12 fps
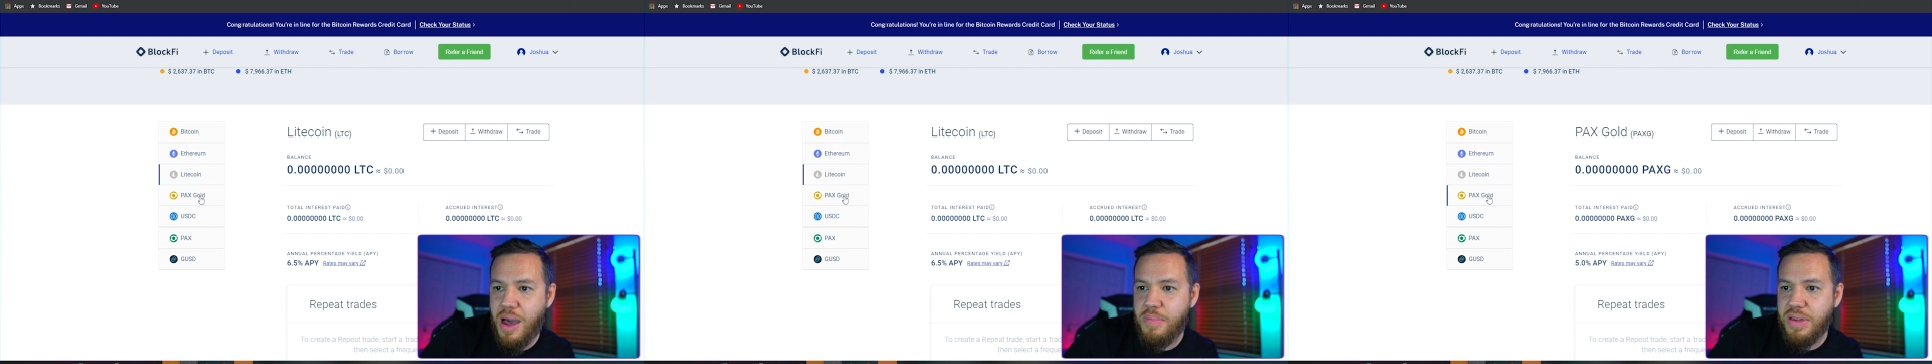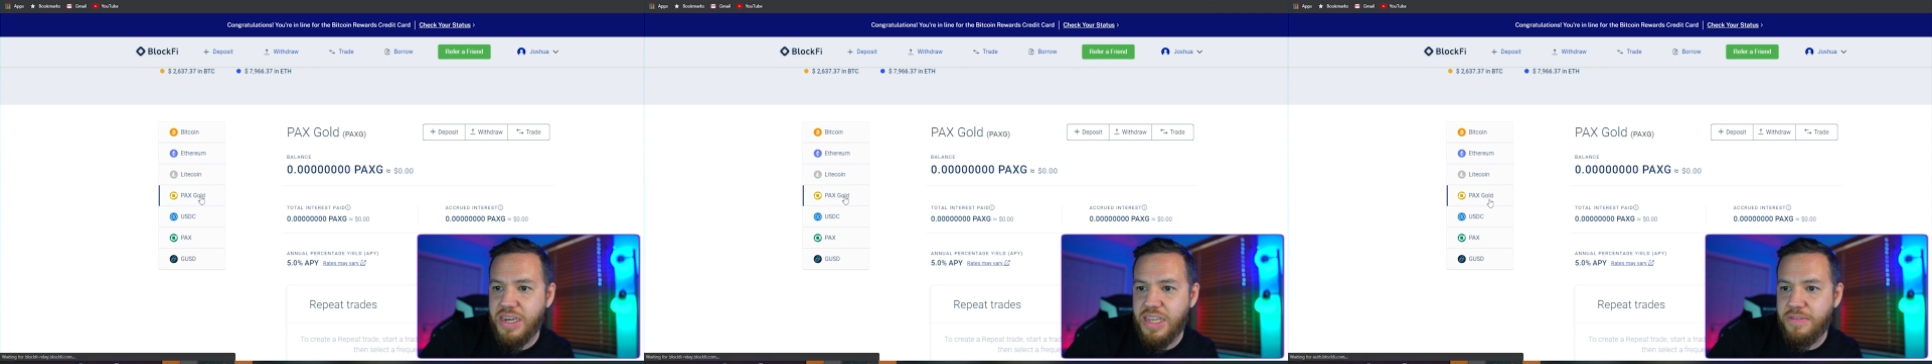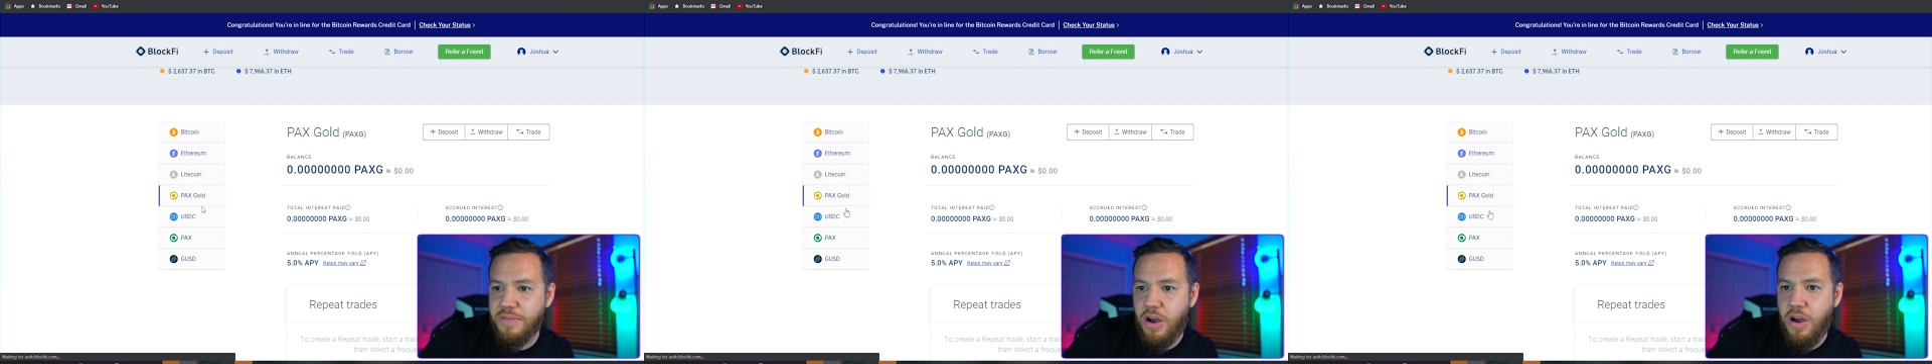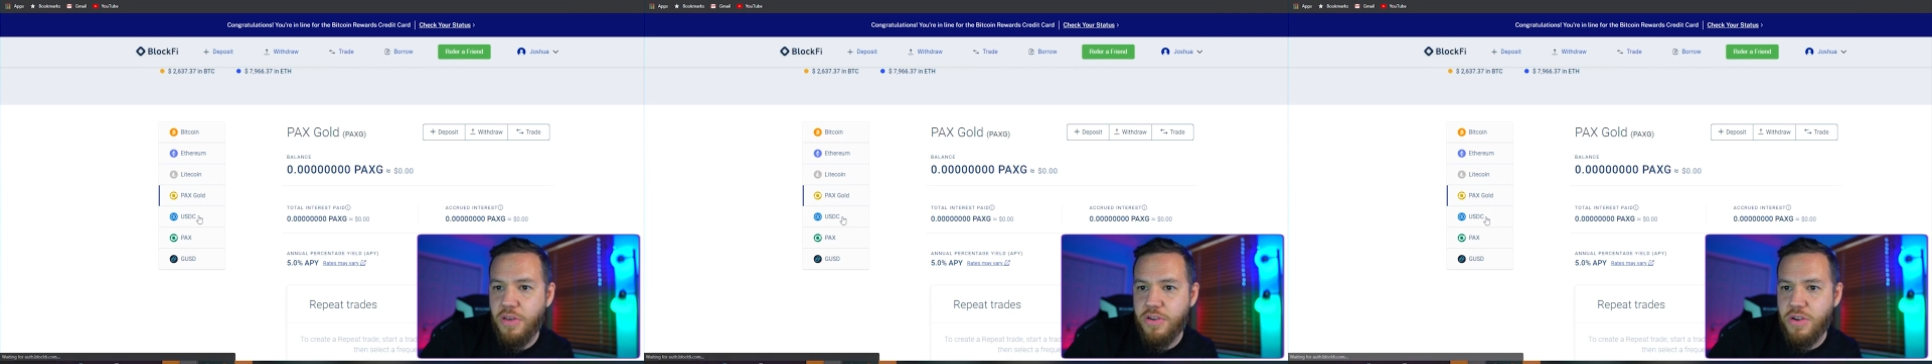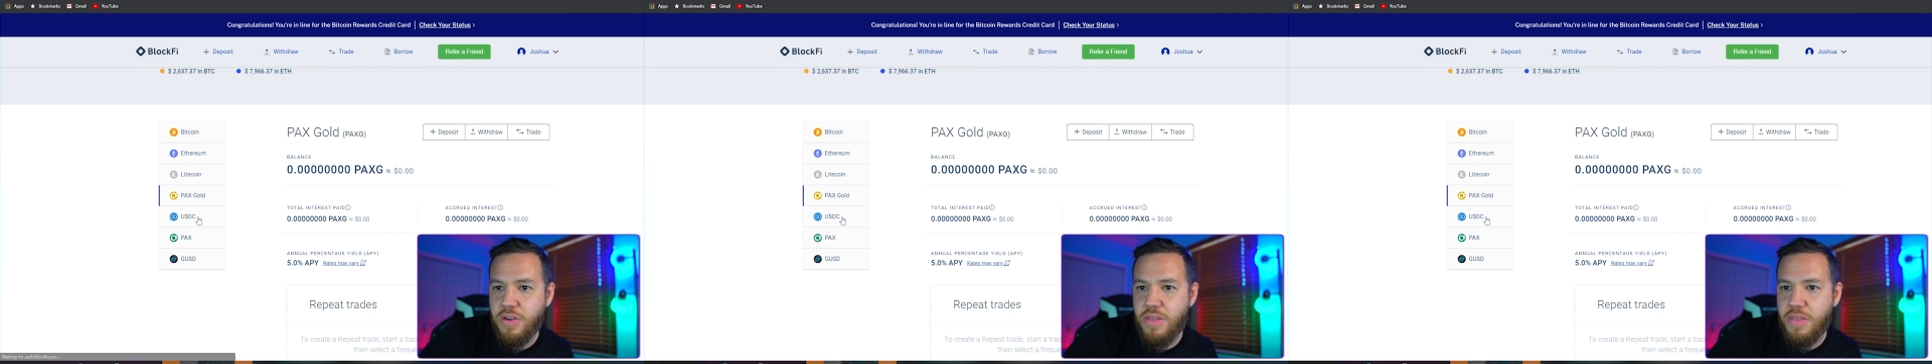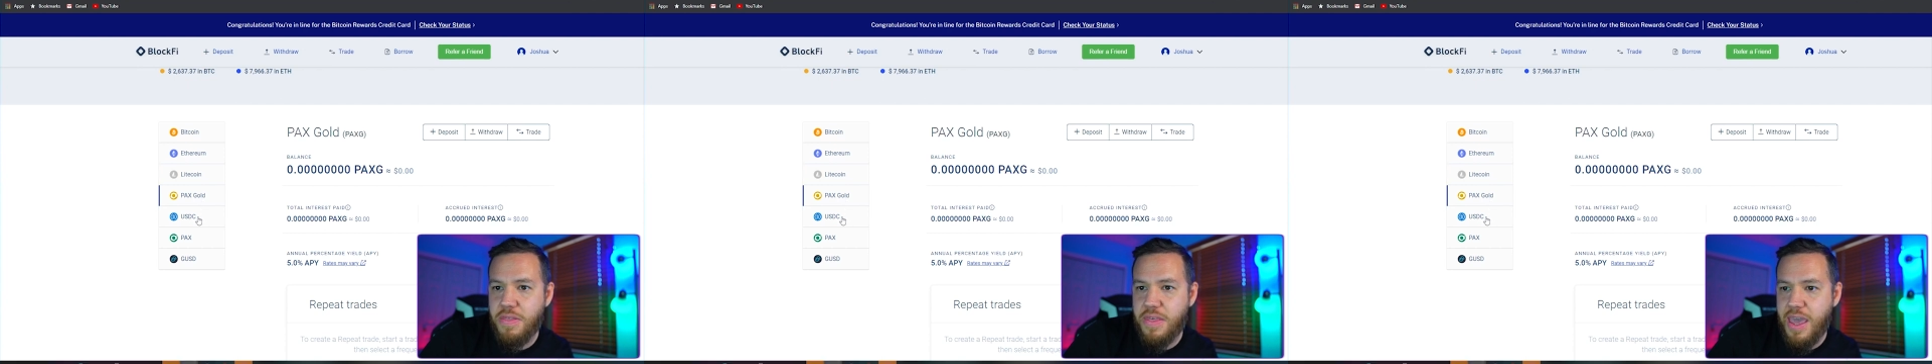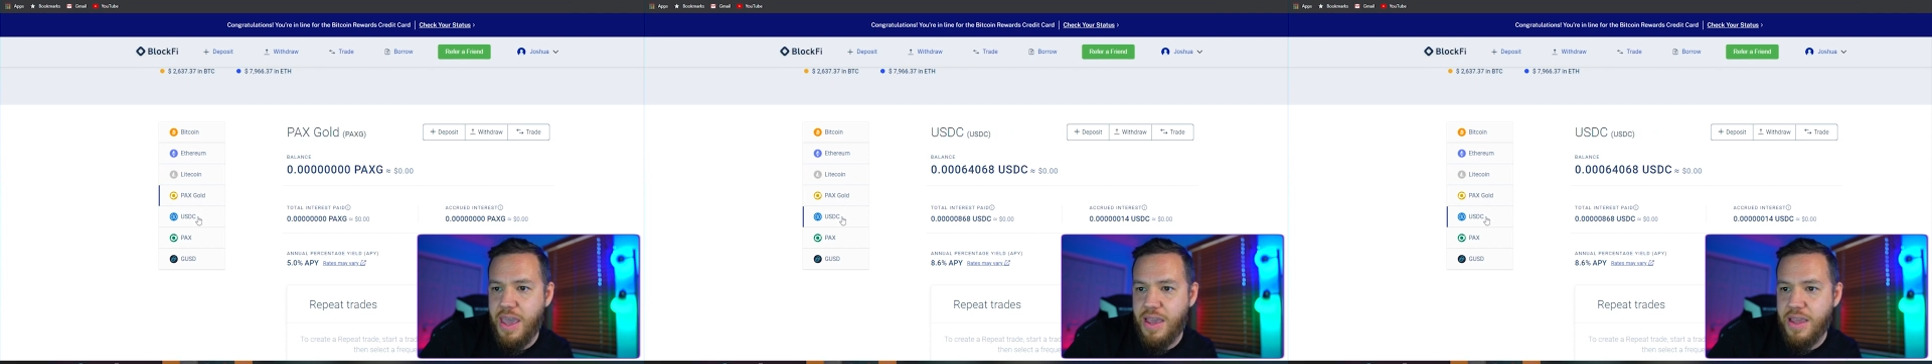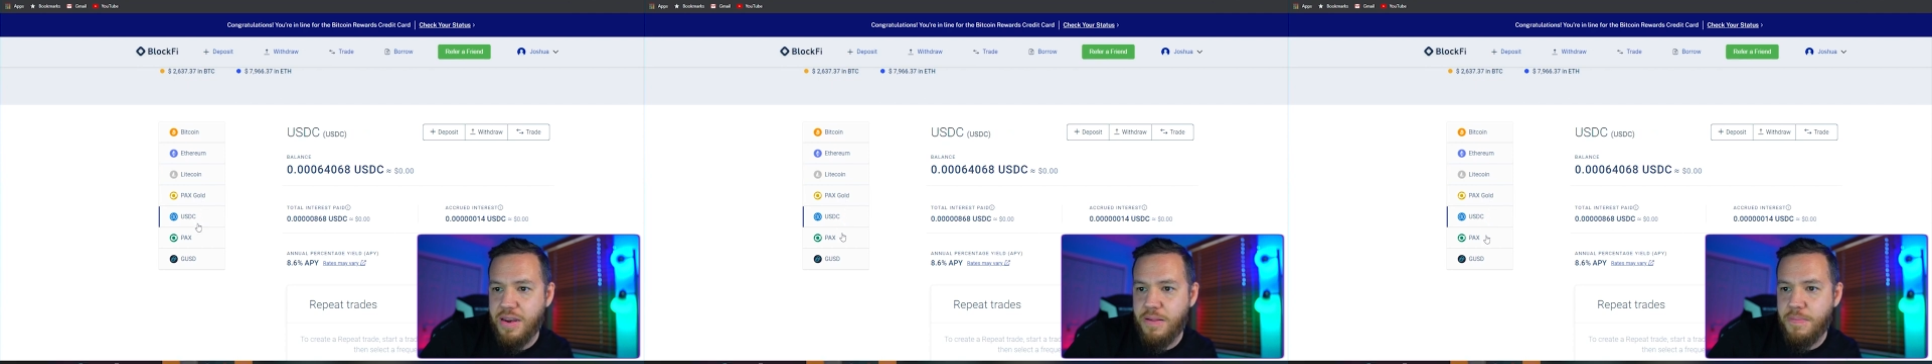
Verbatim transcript: I believe, other than